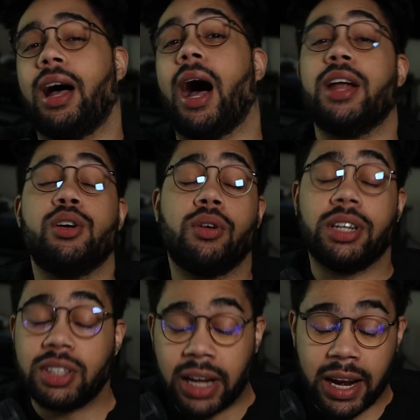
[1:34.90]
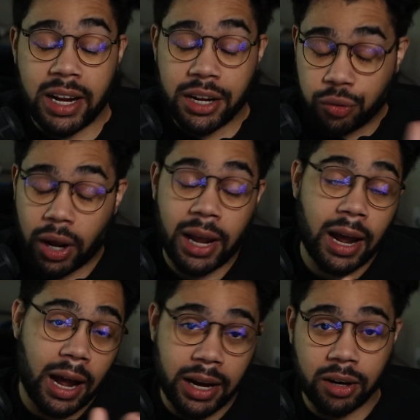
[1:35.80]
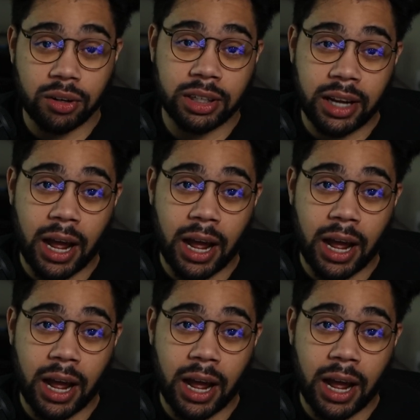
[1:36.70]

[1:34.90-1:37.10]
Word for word: i know in this day and age with ai and everything